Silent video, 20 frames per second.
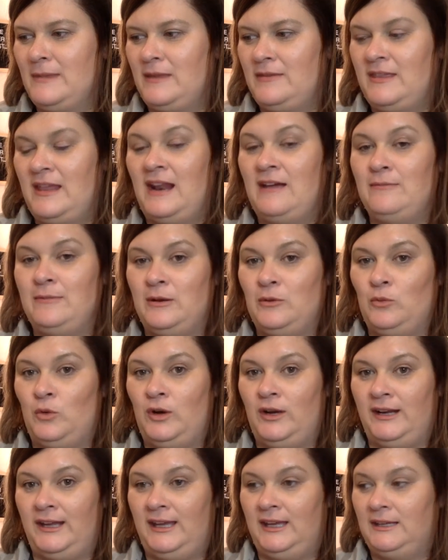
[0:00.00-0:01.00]
about that I've been
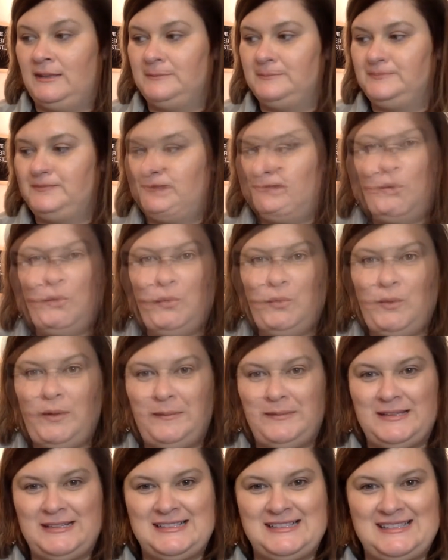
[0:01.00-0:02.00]
wanting. Oh, okay.
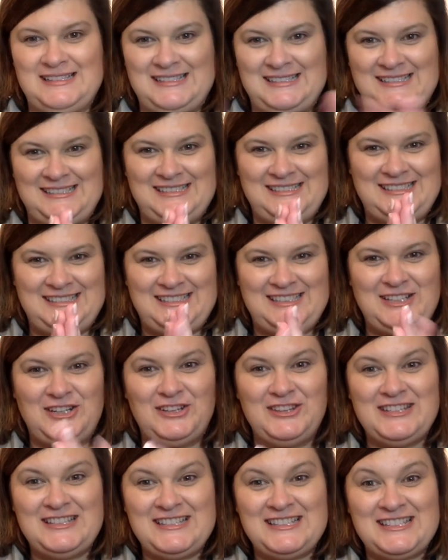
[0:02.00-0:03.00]
I'm excited.
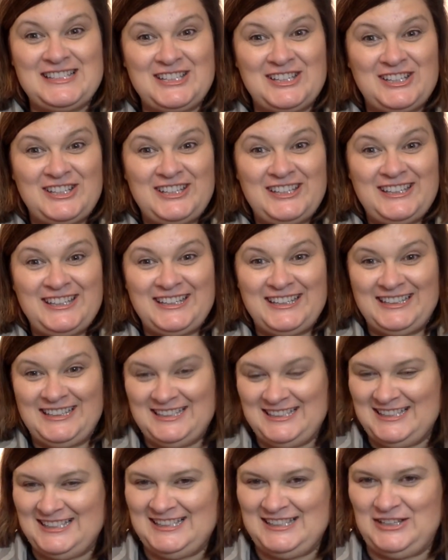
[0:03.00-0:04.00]
Y'all, this is good.
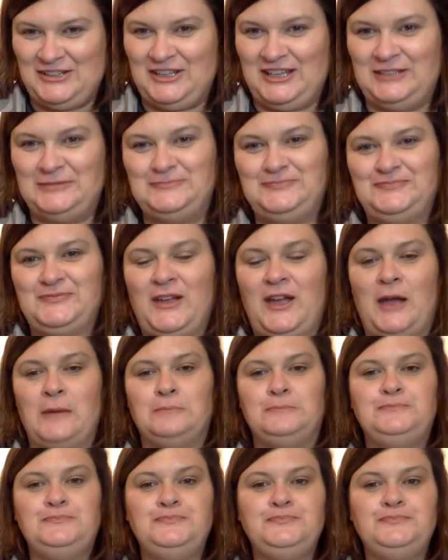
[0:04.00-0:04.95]
This is so good. All right.